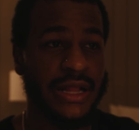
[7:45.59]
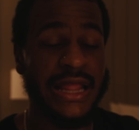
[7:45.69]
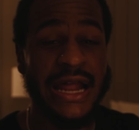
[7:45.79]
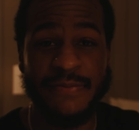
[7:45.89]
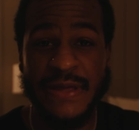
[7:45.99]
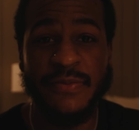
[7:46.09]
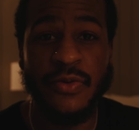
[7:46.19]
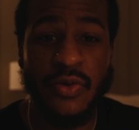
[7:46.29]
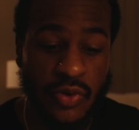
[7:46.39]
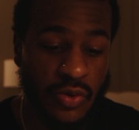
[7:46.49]
a lot of
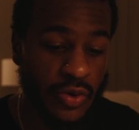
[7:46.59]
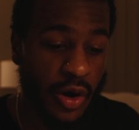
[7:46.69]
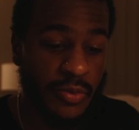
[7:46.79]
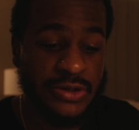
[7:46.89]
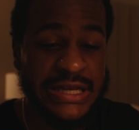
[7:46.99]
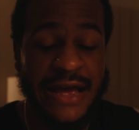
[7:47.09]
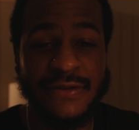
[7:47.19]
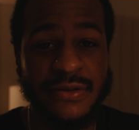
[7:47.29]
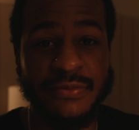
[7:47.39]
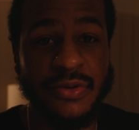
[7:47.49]
people who almost have the